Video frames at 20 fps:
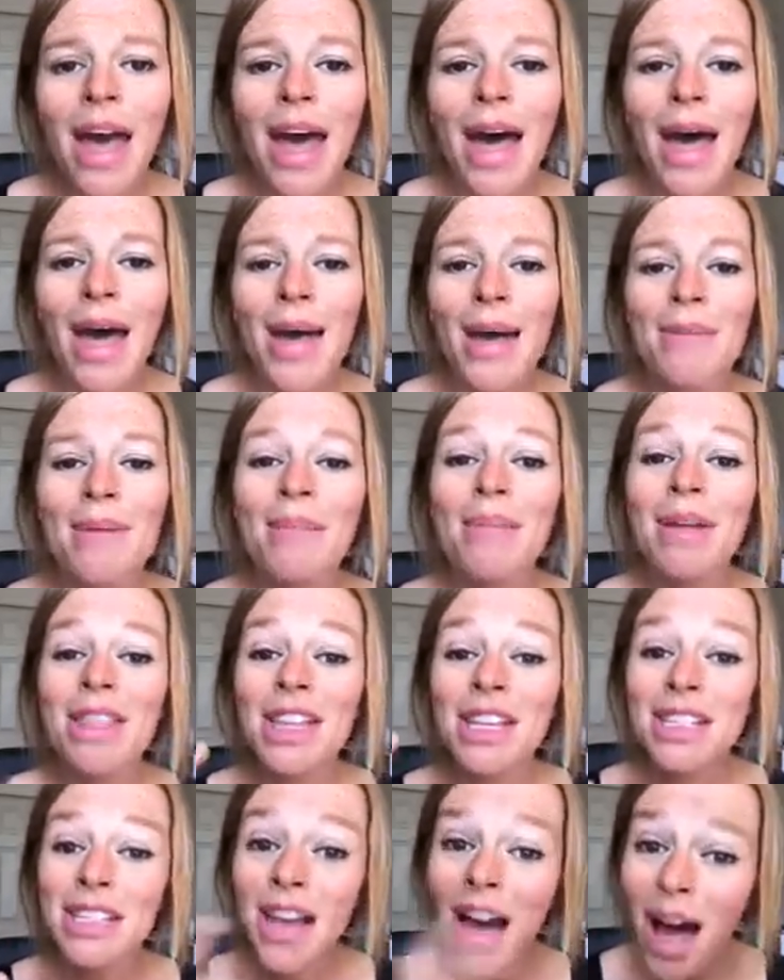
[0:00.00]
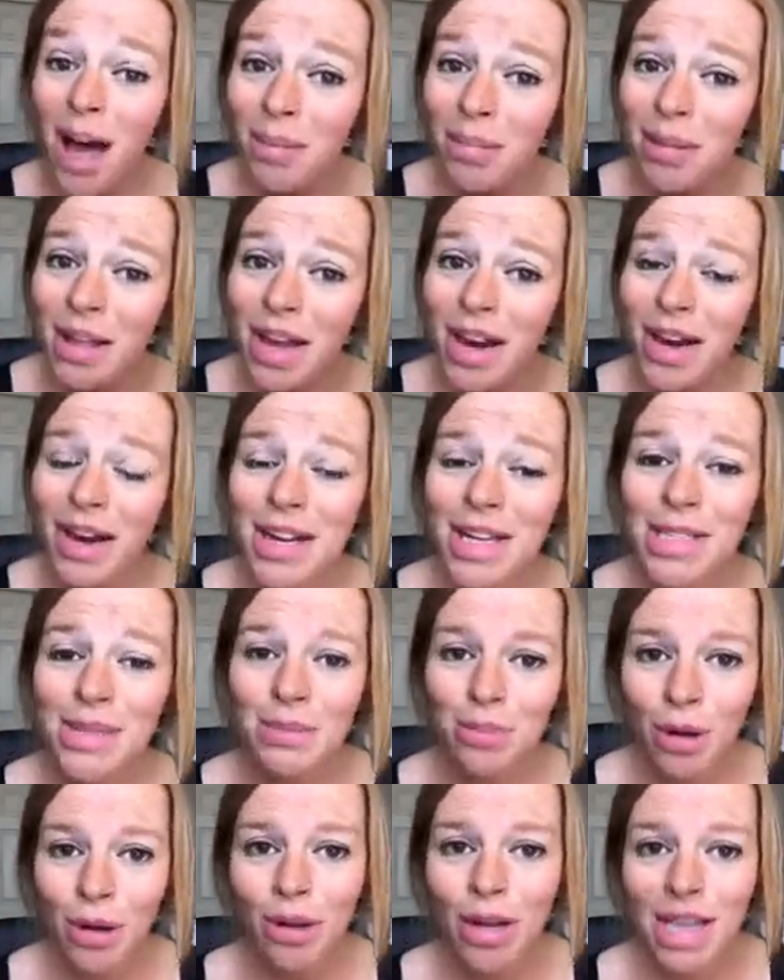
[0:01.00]
But the top layer is
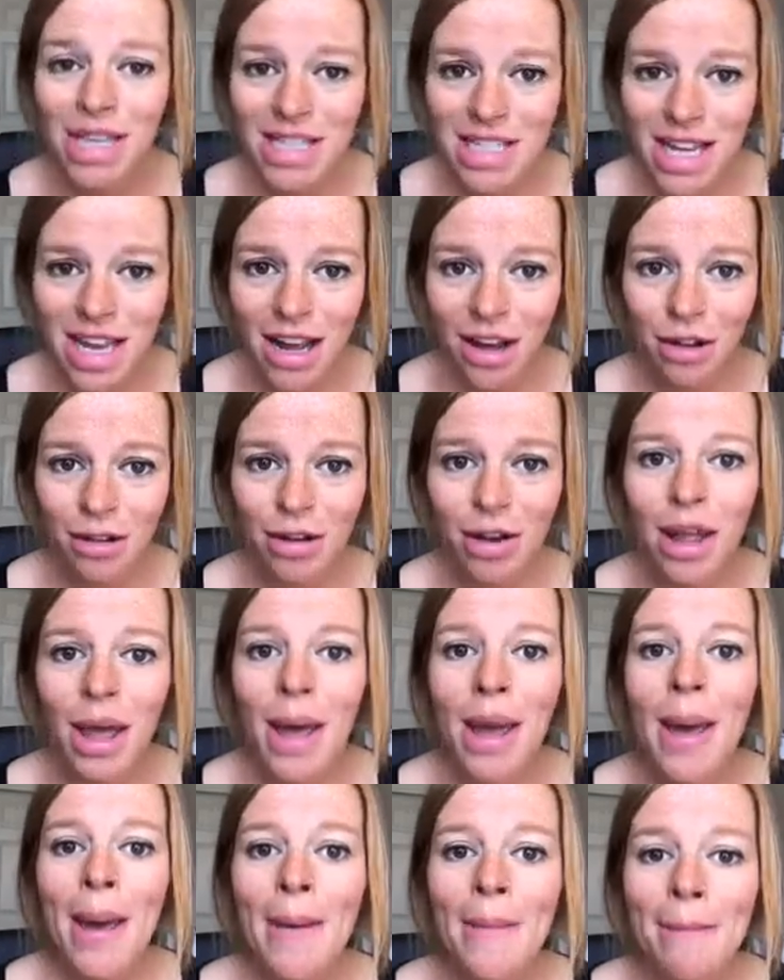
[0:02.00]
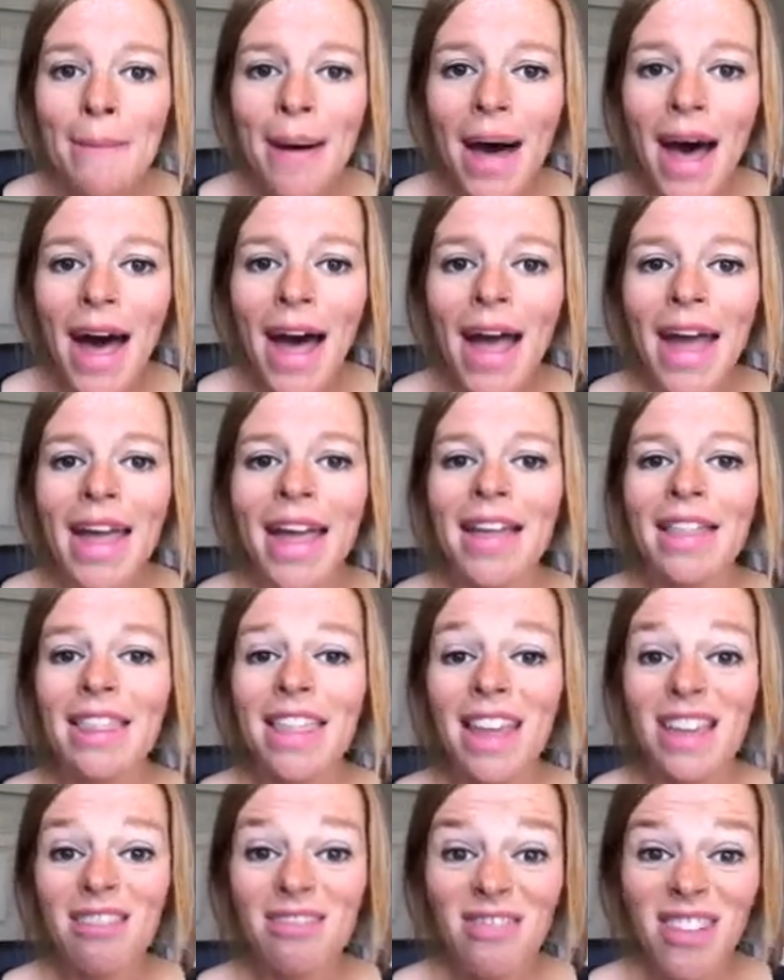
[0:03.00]
broken down by
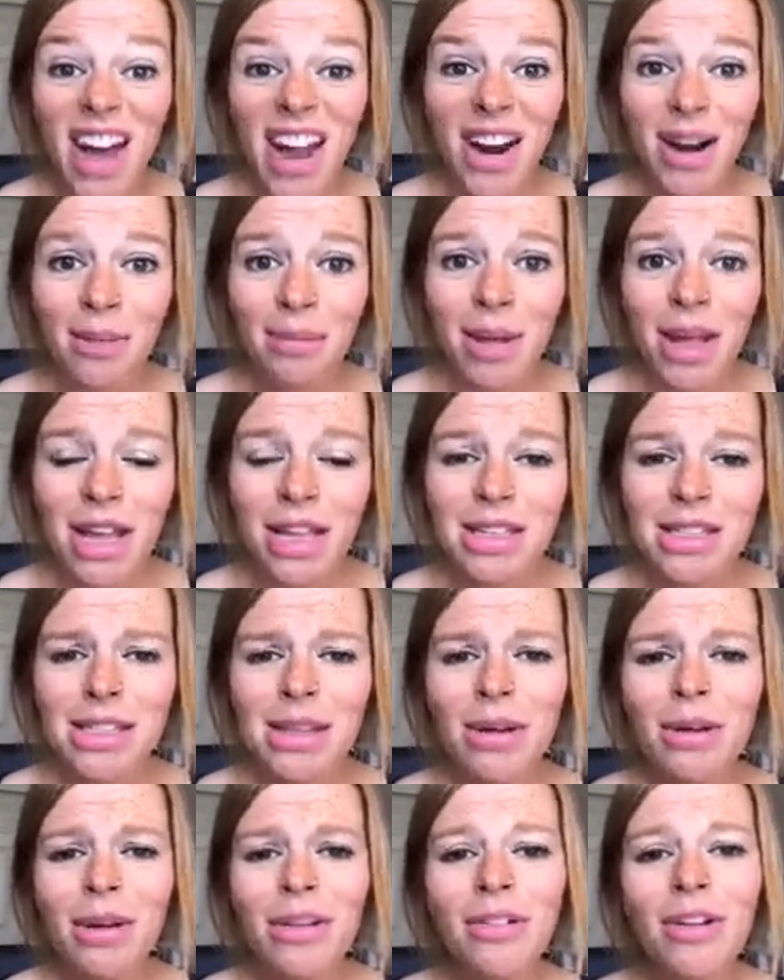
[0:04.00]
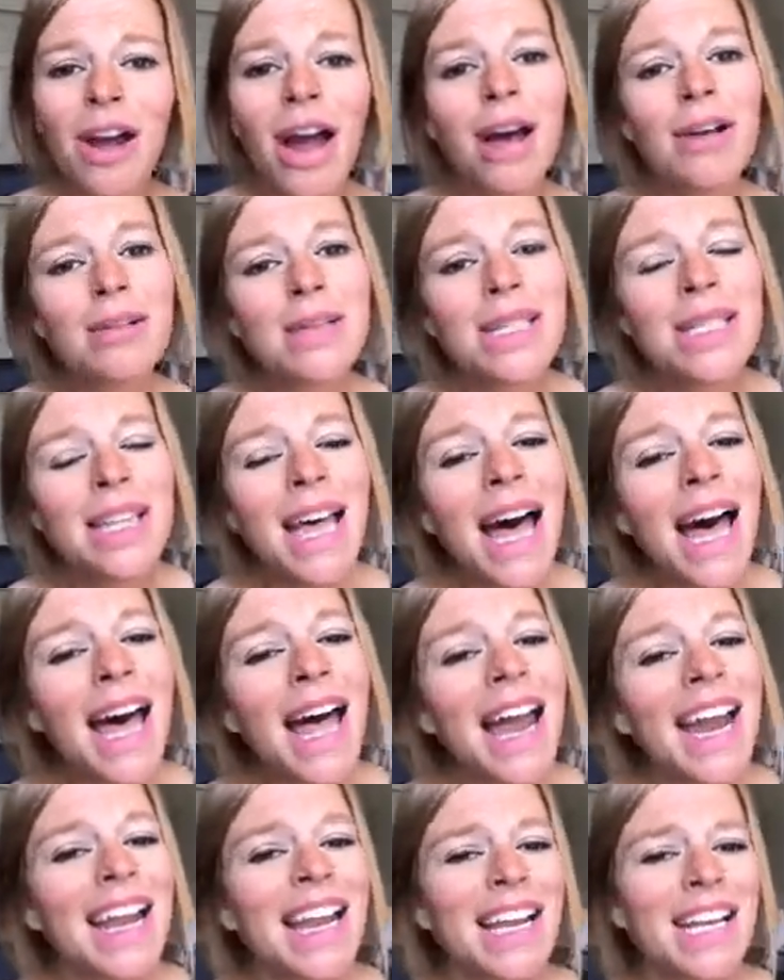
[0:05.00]
the environment. So if you're
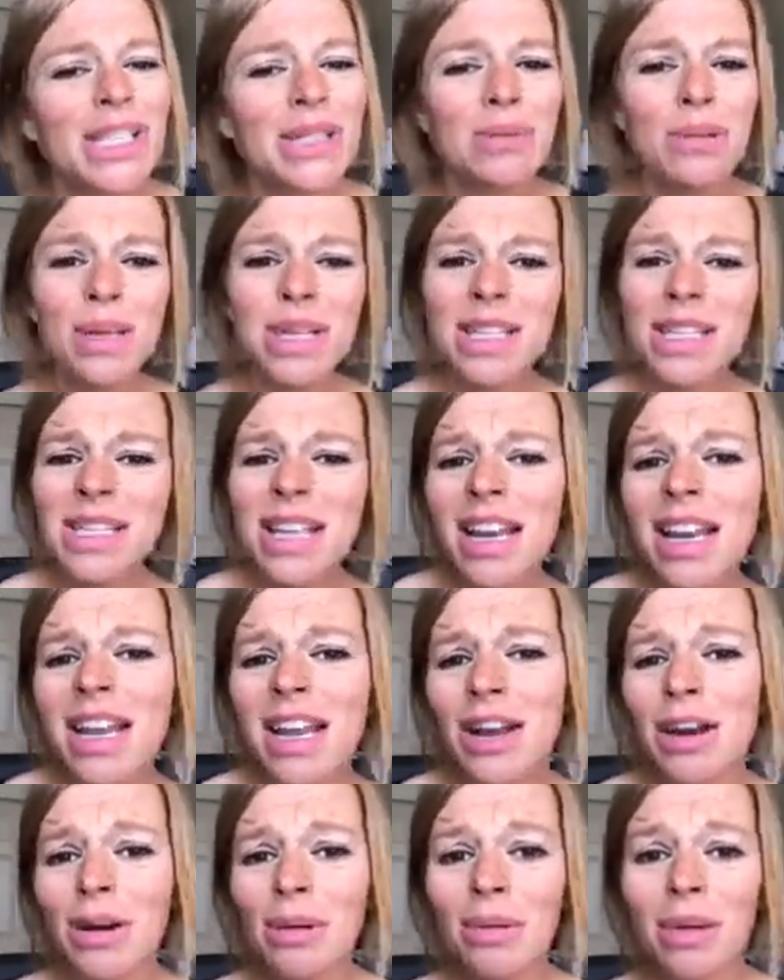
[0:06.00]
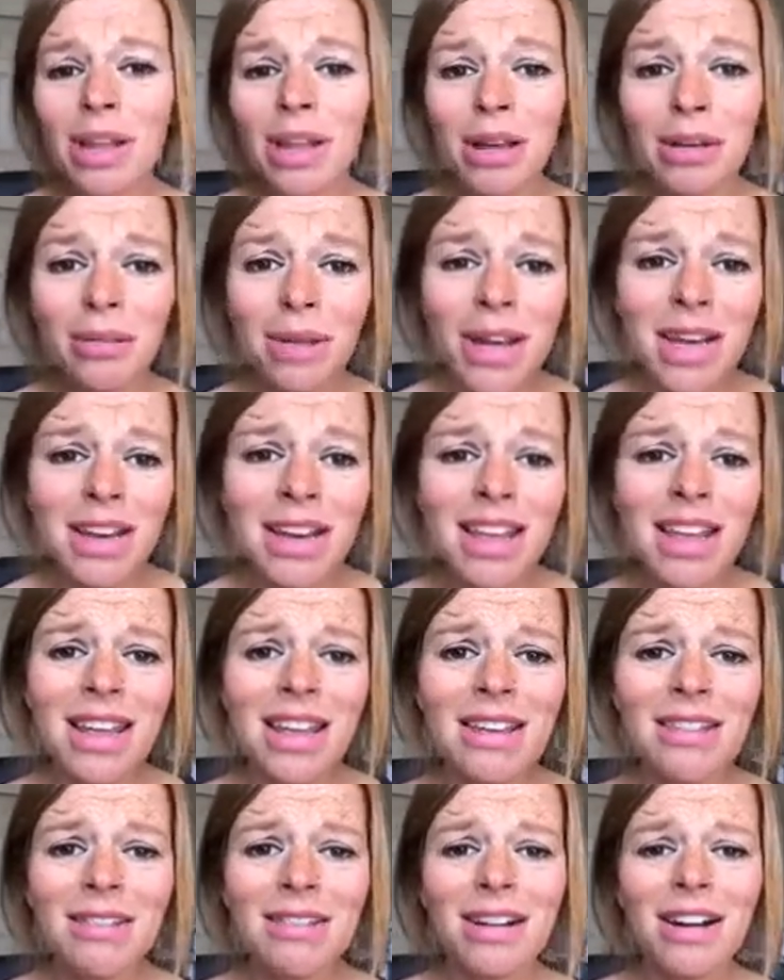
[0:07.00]
outside and it's really sunny or really
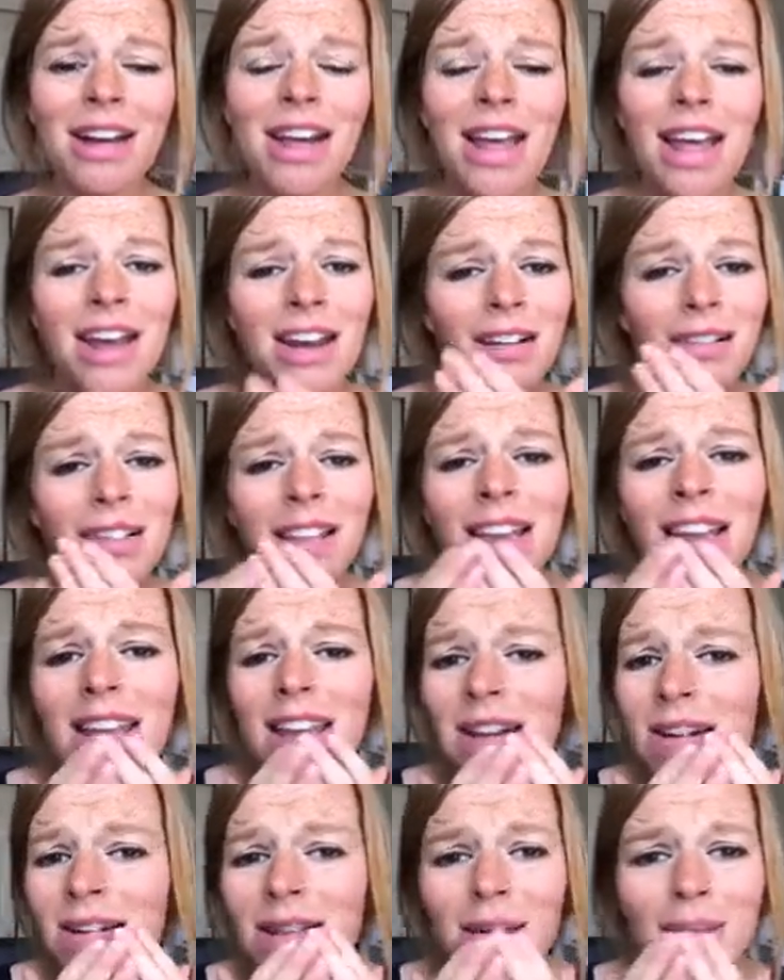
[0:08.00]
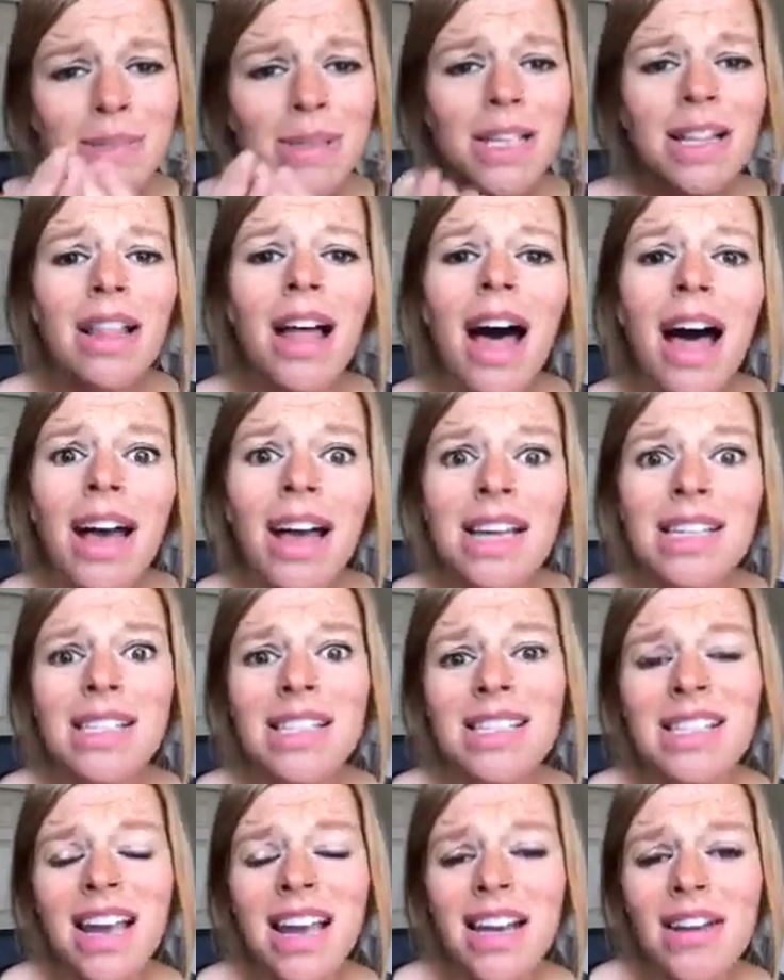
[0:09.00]
windy, or you're licking your lips a lot because
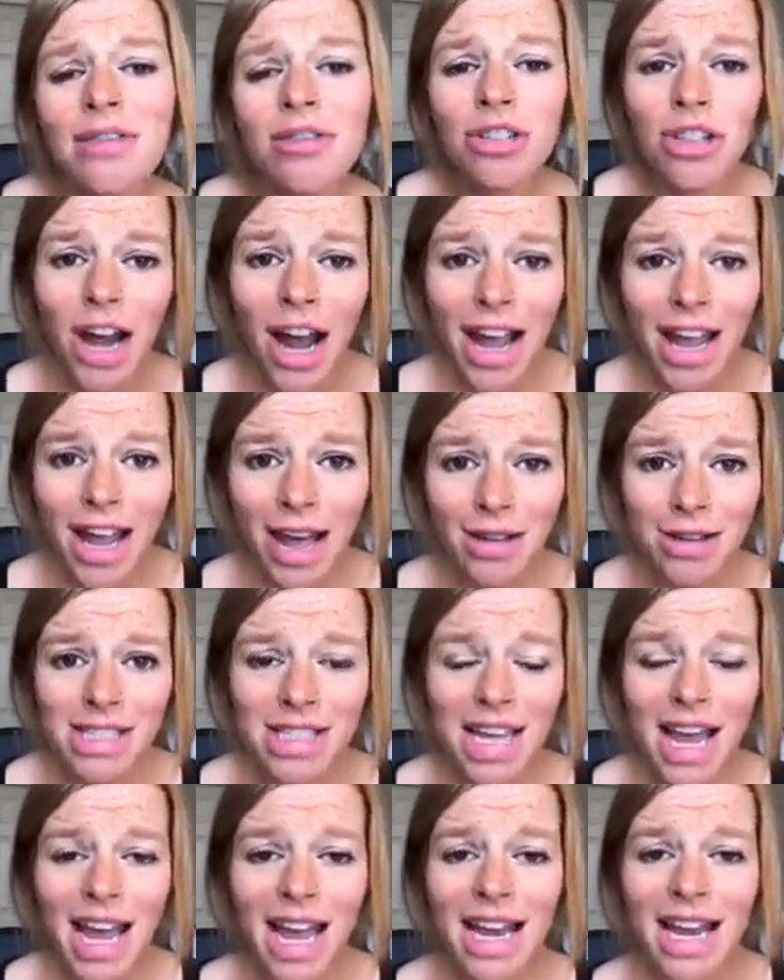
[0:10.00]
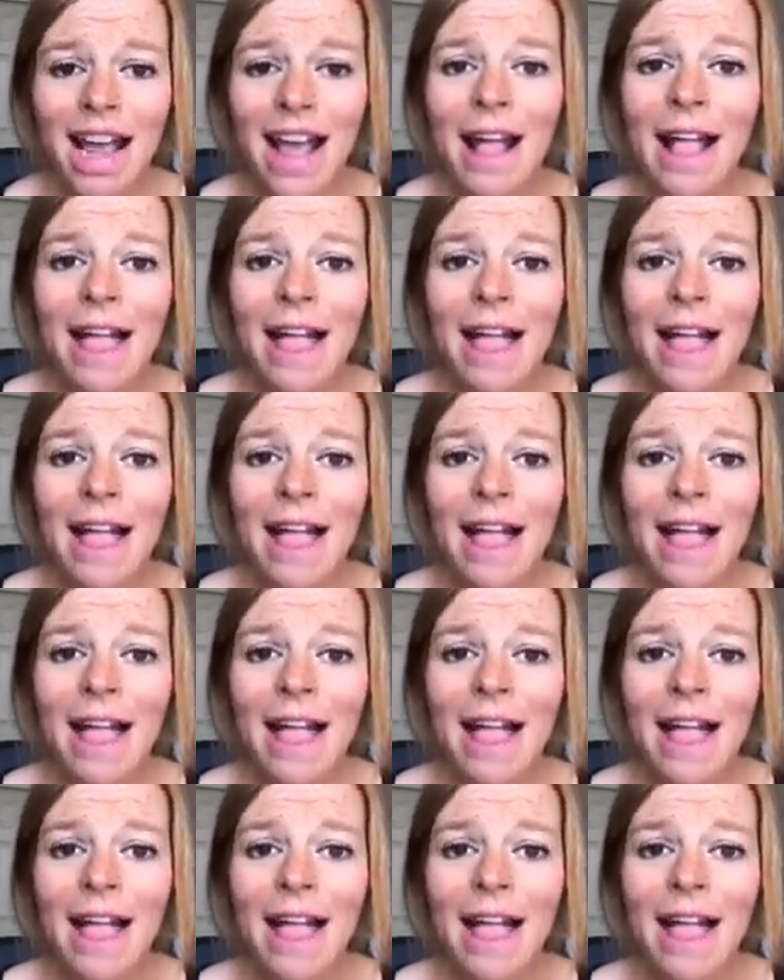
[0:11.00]
it's kind of dry outside,